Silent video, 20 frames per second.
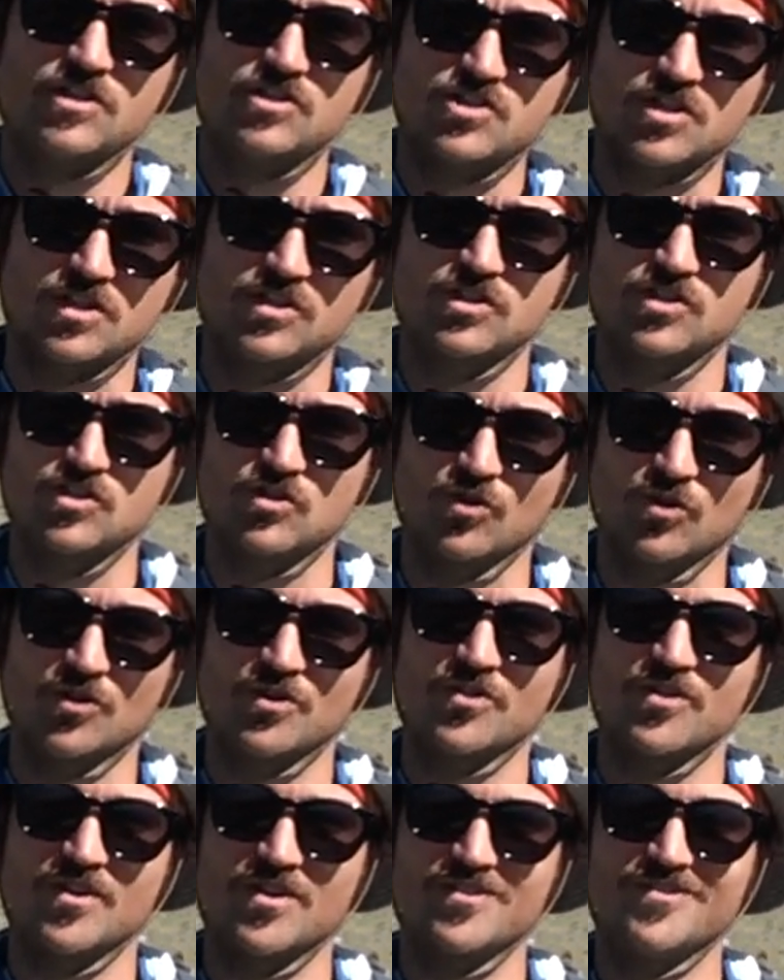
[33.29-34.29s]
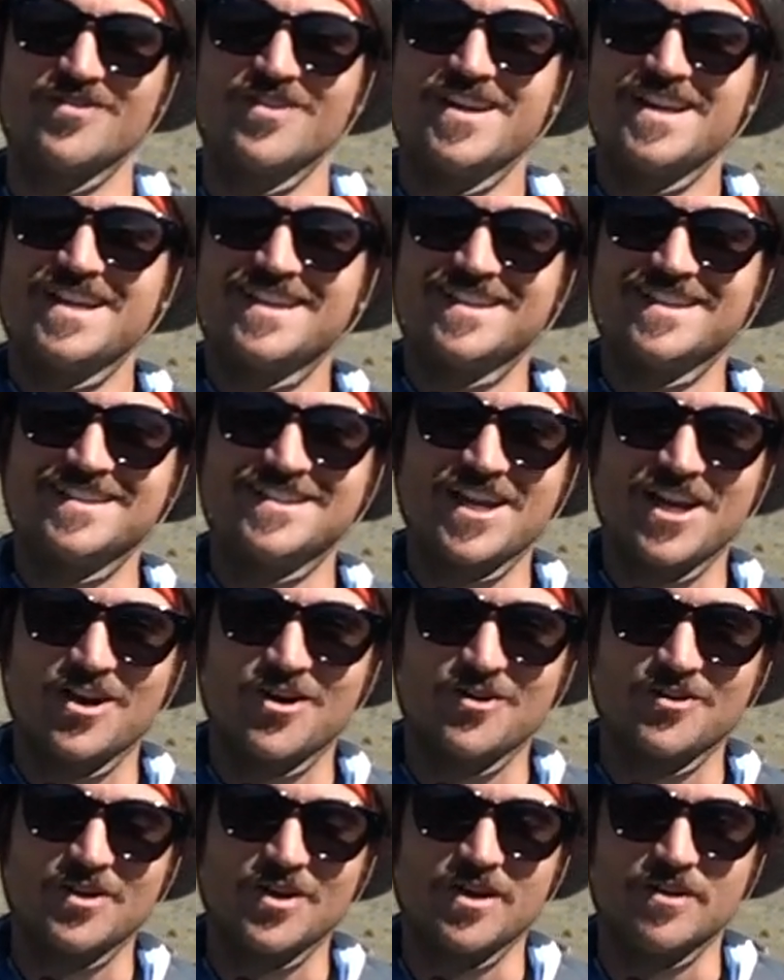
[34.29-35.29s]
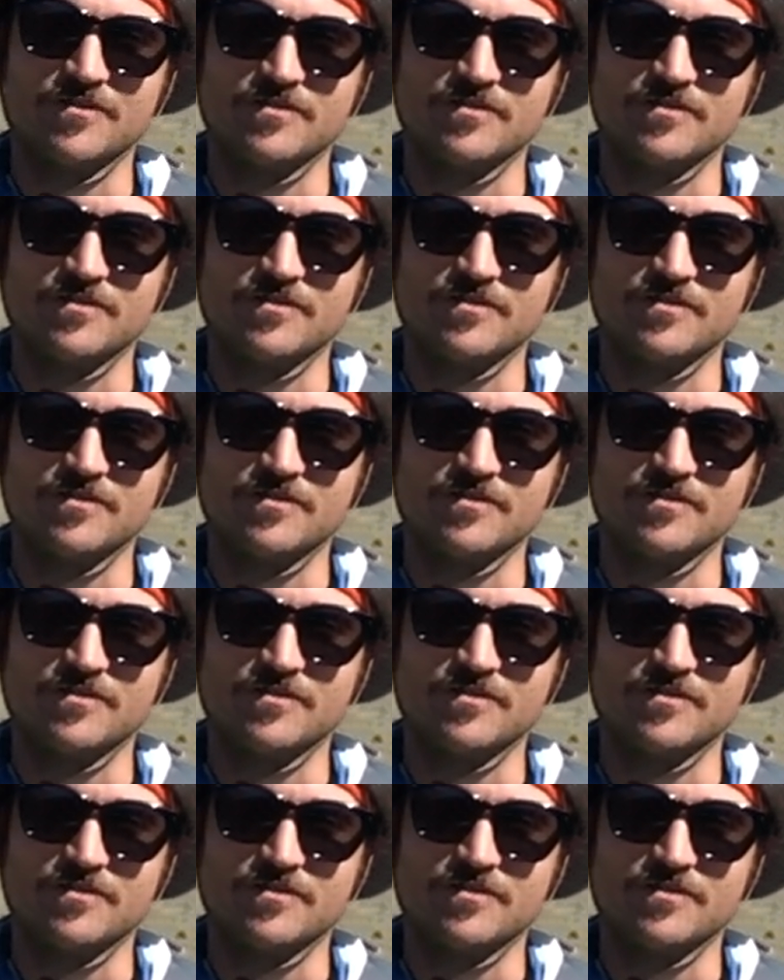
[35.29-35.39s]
just north of the town